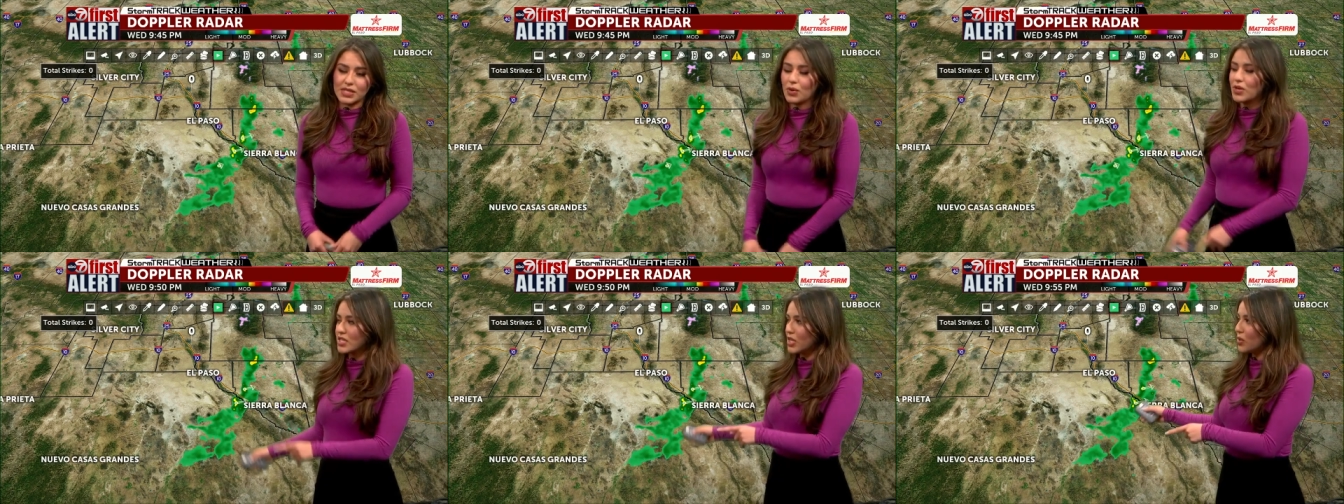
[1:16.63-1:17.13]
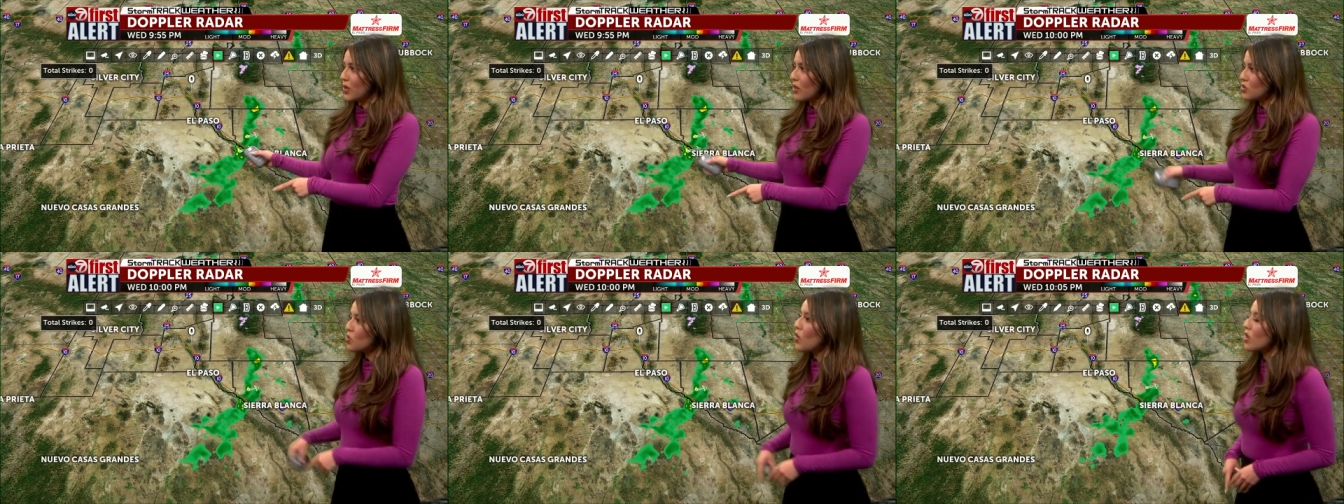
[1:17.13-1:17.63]
I want to take you now
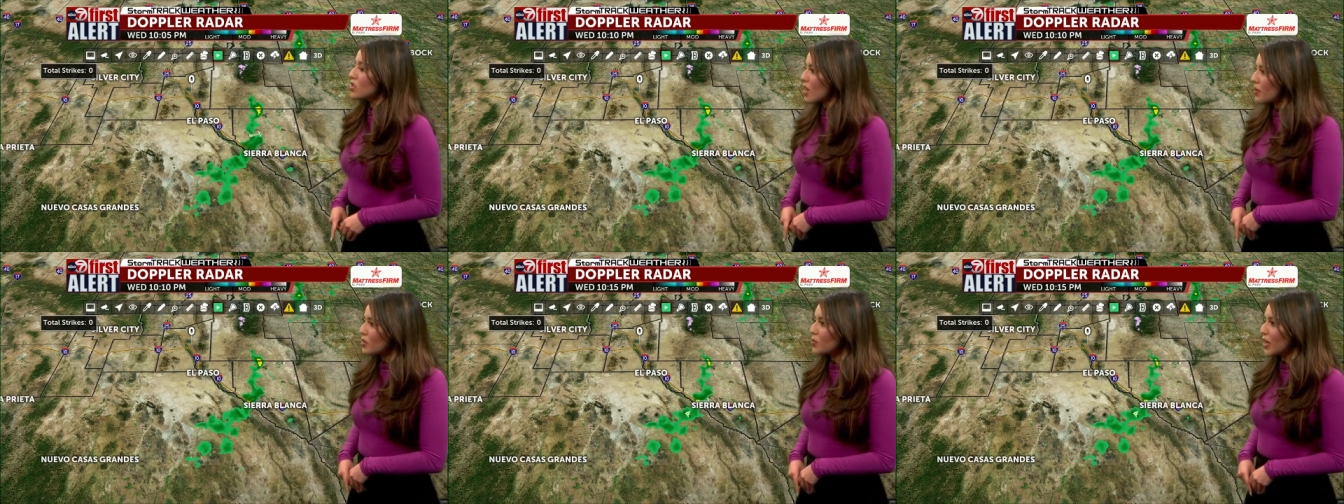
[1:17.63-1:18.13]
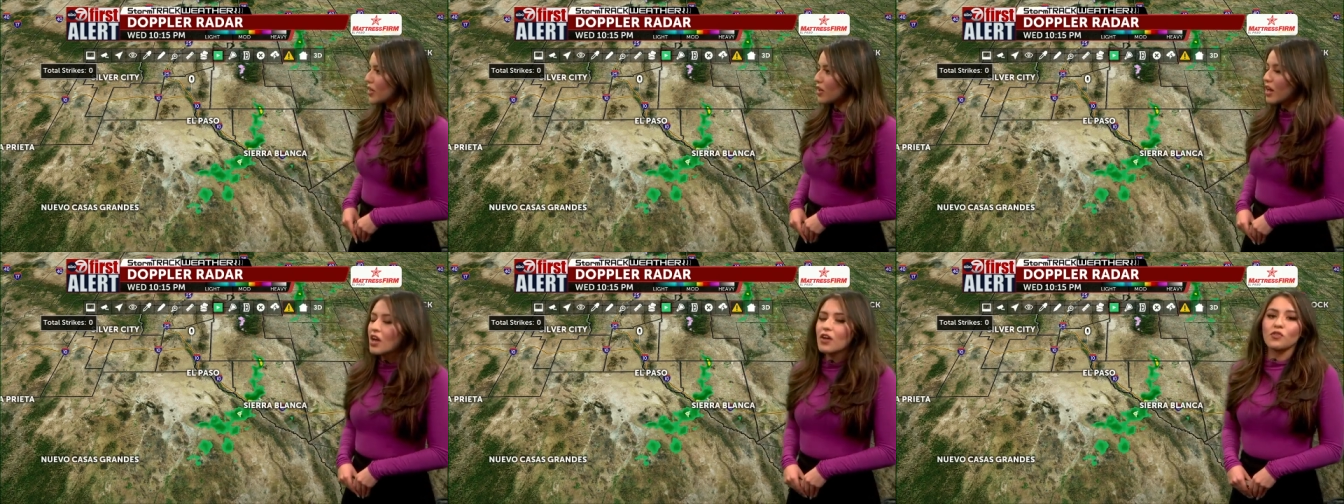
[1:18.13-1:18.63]
to our Doppler radar.
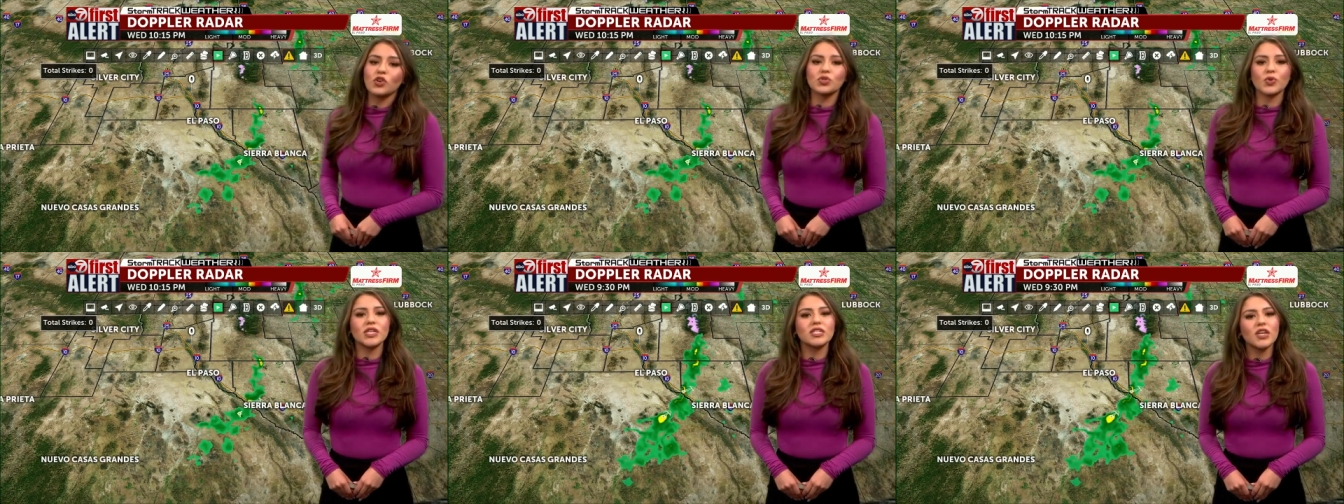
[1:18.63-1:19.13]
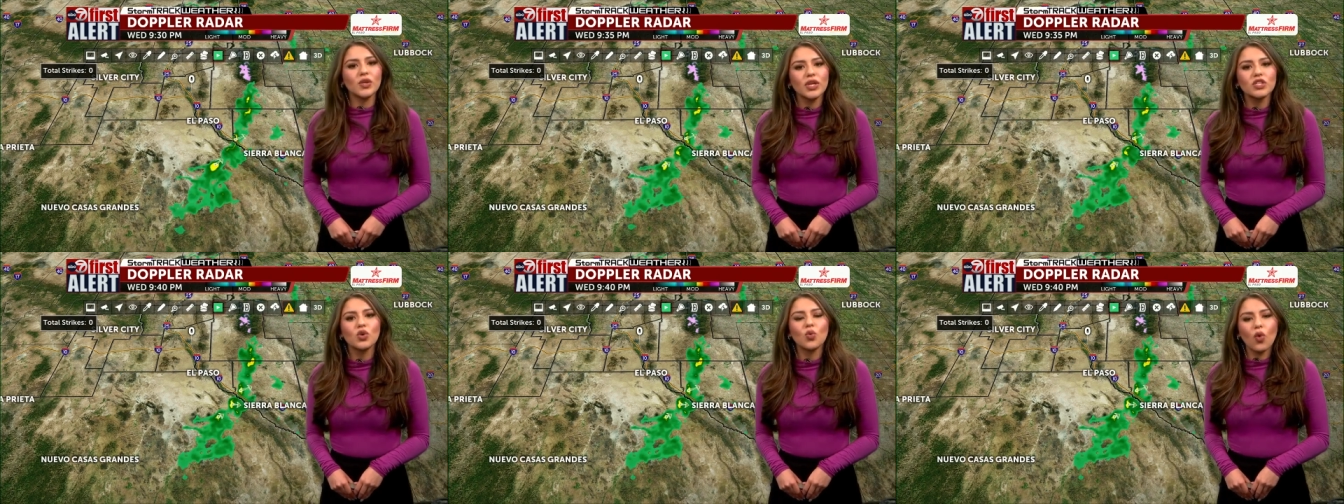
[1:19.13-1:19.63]
Of course, we're continuing
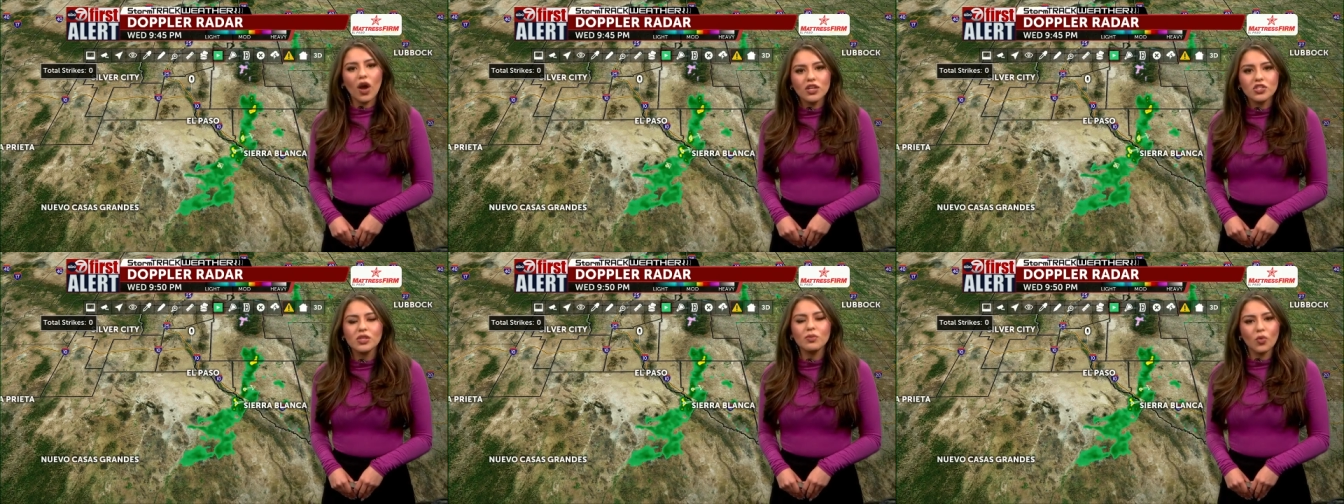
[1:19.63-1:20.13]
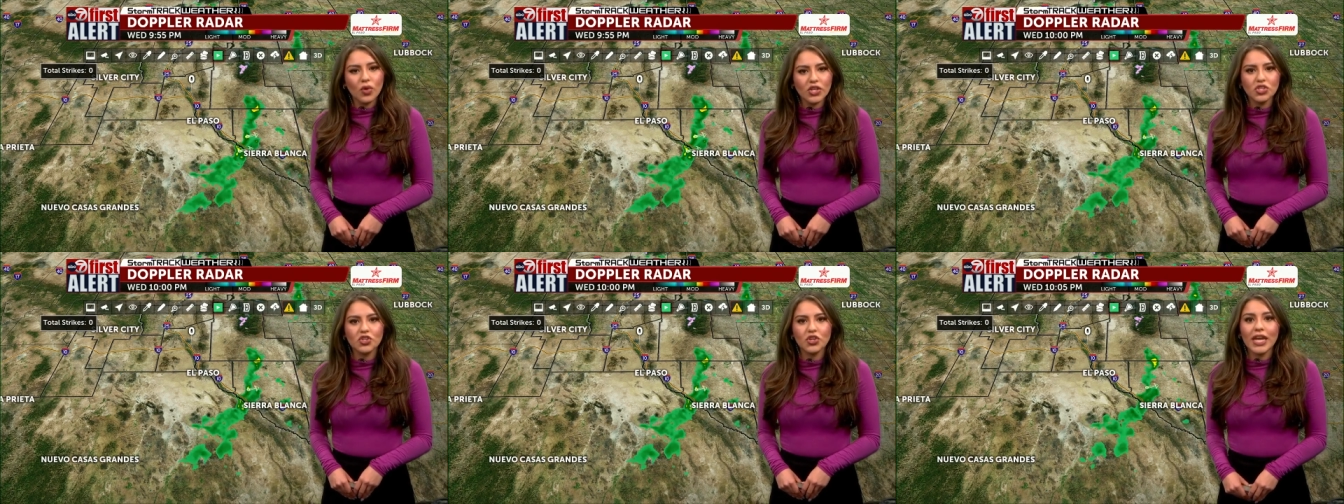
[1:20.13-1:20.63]
to watch the
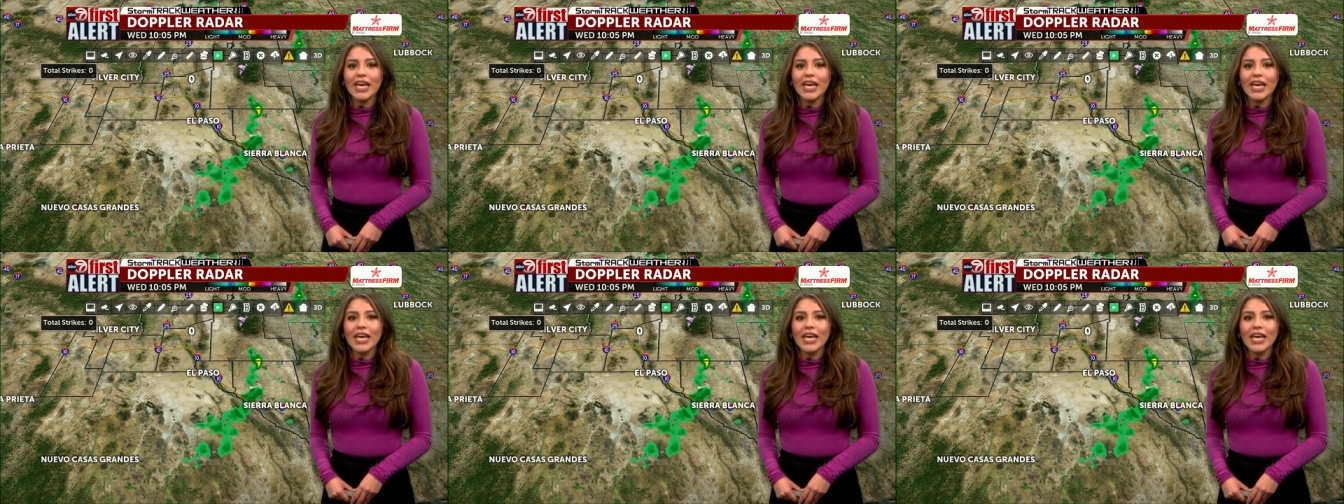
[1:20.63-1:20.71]
moisture.